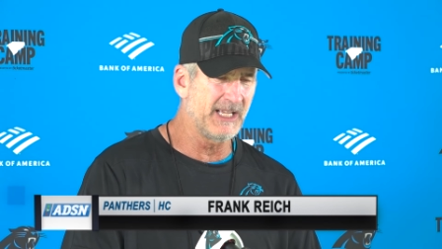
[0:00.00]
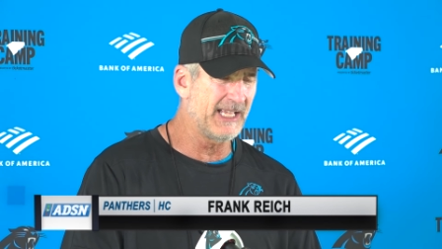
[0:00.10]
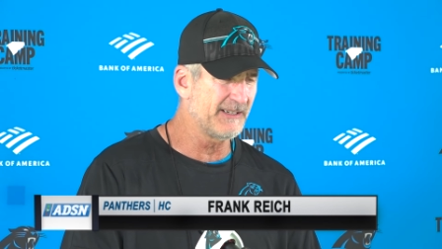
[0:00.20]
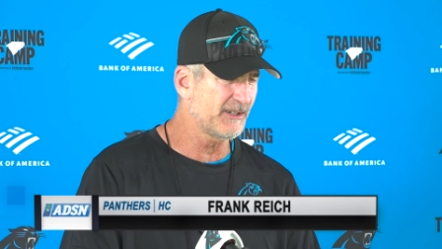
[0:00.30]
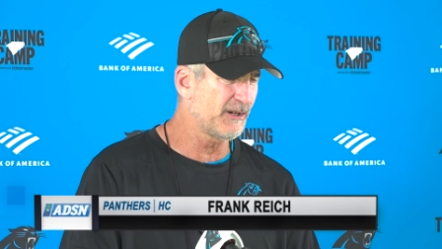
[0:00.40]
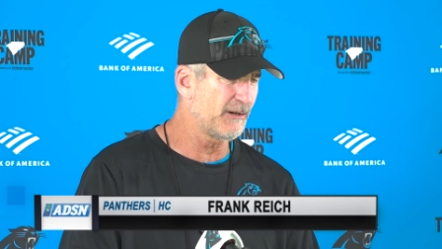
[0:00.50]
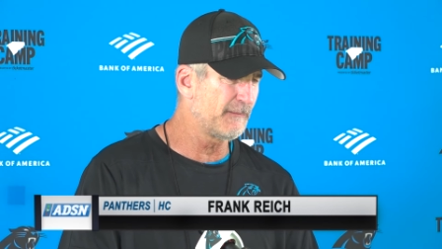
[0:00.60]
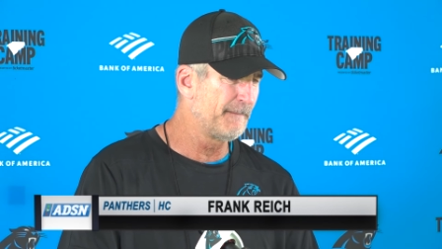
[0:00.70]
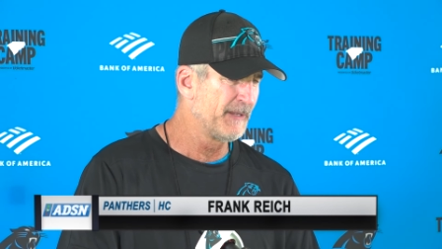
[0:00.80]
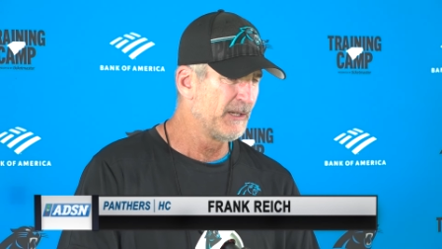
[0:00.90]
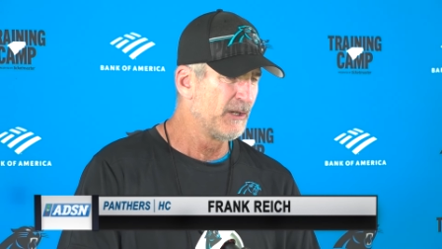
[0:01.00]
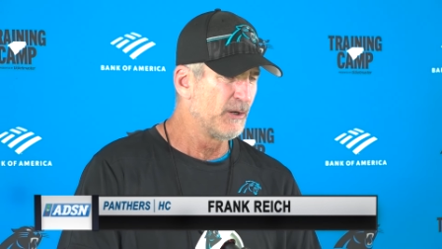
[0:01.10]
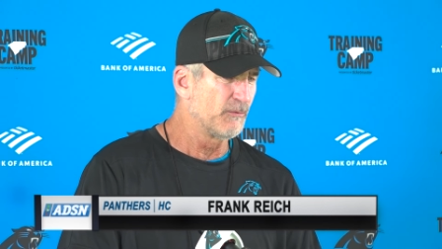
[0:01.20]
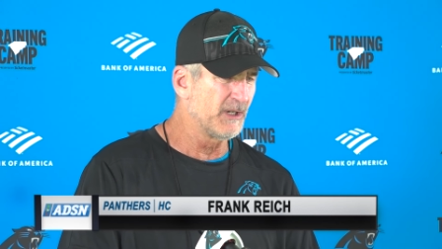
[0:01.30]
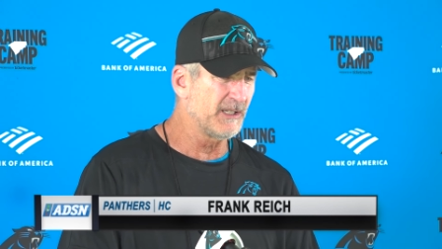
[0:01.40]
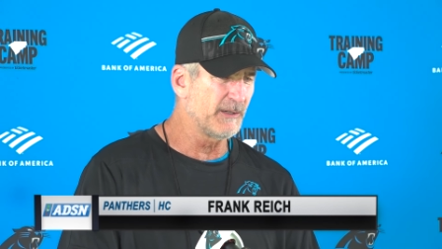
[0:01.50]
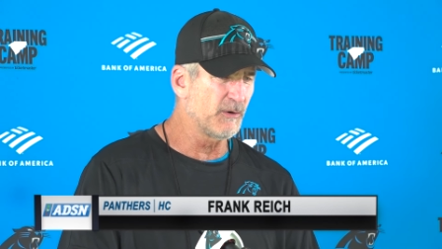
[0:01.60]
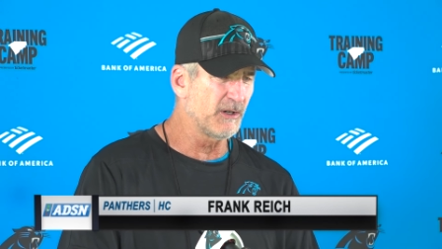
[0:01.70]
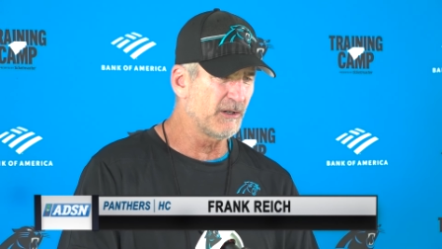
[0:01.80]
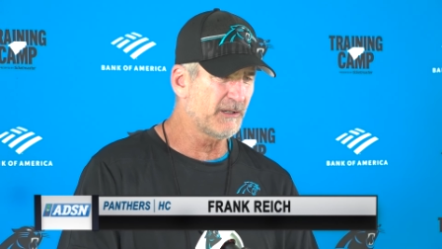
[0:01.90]
And so really
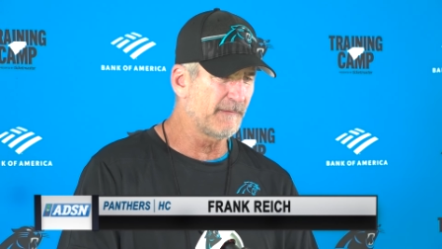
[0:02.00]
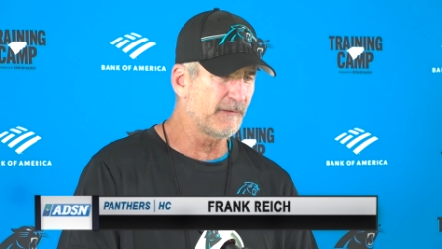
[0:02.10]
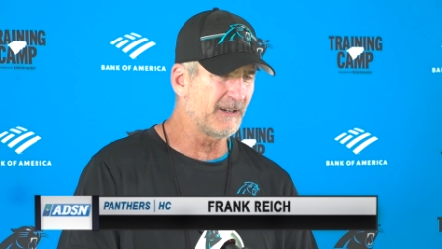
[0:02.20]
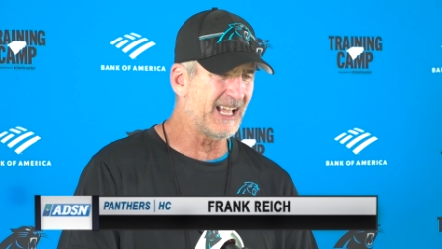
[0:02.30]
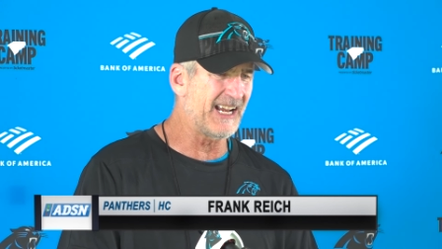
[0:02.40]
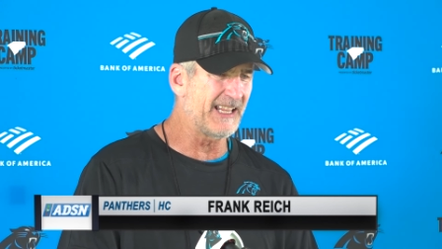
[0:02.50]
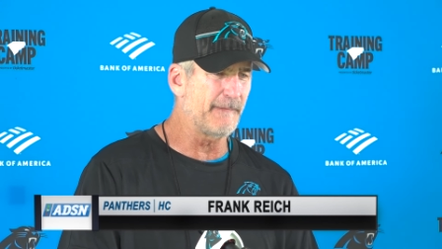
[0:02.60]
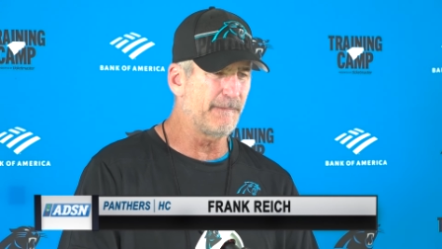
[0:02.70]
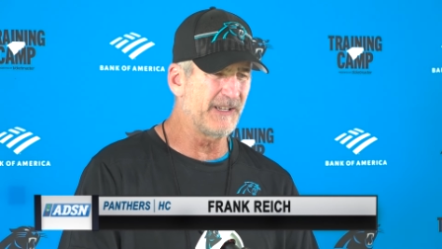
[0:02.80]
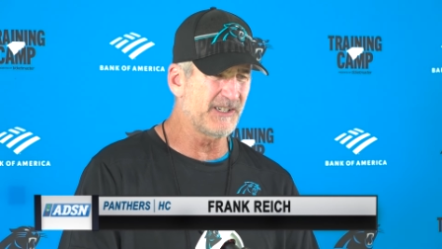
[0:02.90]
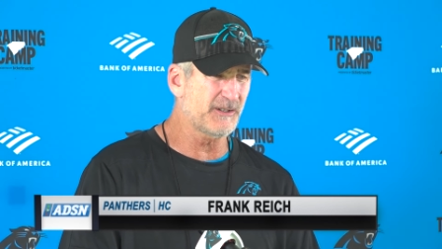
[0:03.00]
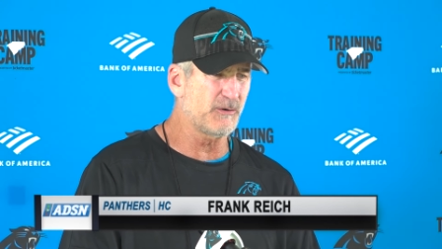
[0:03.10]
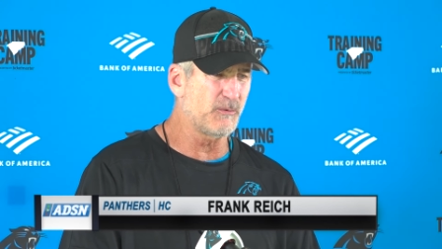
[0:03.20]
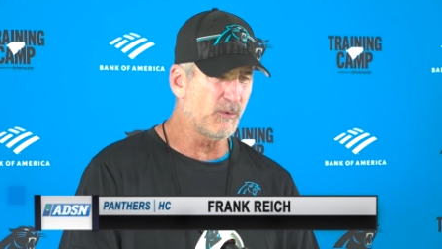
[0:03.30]
we're looking for a lot of that physical